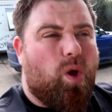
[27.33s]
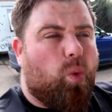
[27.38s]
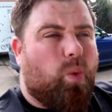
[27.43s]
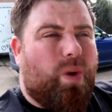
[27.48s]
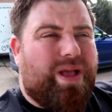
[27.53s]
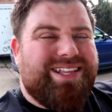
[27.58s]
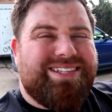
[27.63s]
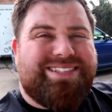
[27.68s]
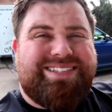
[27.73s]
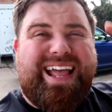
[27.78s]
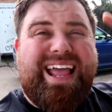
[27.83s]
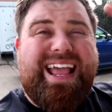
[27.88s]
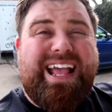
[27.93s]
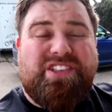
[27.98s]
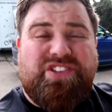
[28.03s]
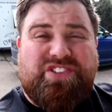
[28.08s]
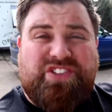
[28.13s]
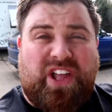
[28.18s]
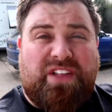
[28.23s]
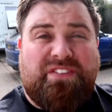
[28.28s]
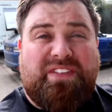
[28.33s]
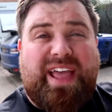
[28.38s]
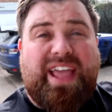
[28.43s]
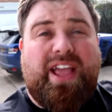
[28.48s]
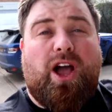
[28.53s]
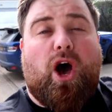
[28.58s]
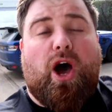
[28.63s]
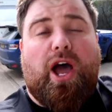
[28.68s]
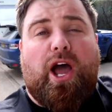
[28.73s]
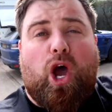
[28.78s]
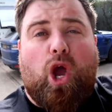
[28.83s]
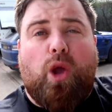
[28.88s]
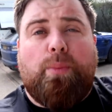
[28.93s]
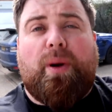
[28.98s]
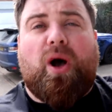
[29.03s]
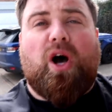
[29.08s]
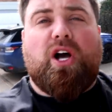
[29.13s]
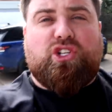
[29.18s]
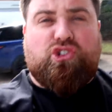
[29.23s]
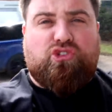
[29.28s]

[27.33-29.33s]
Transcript: Wednesday and Sunday, I hope, I